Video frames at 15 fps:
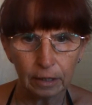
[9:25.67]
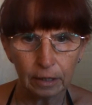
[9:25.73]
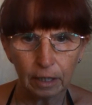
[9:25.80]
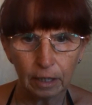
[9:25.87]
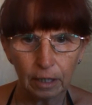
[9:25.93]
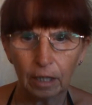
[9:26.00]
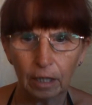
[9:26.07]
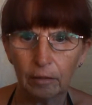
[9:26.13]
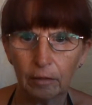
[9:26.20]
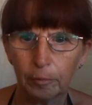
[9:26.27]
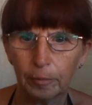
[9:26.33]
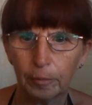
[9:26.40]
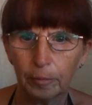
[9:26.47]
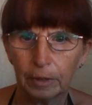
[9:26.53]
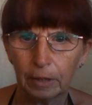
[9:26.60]
Well,
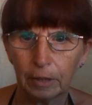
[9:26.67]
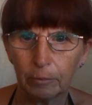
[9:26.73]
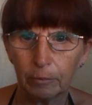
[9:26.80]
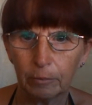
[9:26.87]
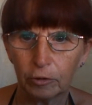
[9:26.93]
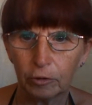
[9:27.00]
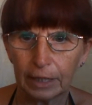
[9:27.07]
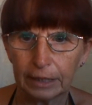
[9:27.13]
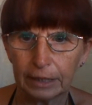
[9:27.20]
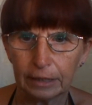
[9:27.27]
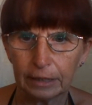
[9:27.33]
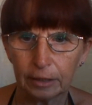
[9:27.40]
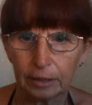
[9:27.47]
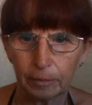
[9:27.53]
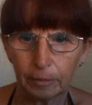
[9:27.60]
we're not upgrading,
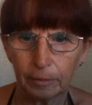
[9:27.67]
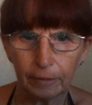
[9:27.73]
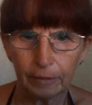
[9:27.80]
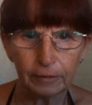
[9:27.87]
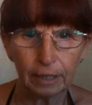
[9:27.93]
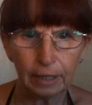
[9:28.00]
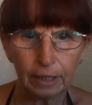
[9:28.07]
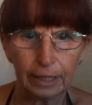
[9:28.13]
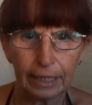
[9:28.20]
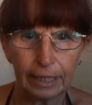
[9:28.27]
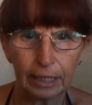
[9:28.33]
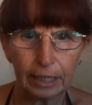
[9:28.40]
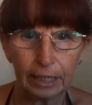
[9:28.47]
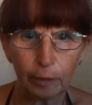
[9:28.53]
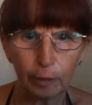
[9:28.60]
so the
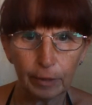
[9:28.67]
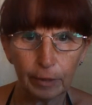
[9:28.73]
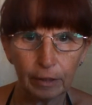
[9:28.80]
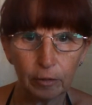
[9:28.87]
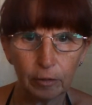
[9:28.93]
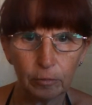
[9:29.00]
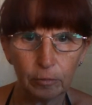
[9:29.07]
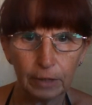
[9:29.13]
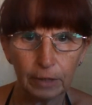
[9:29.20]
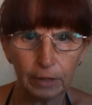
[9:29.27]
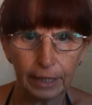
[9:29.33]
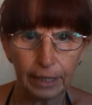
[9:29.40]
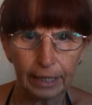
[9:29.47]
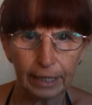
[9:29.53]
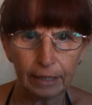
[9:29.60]
ducky up in the corner
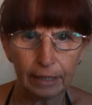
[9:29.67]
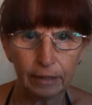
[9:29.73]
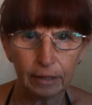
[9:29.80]
here.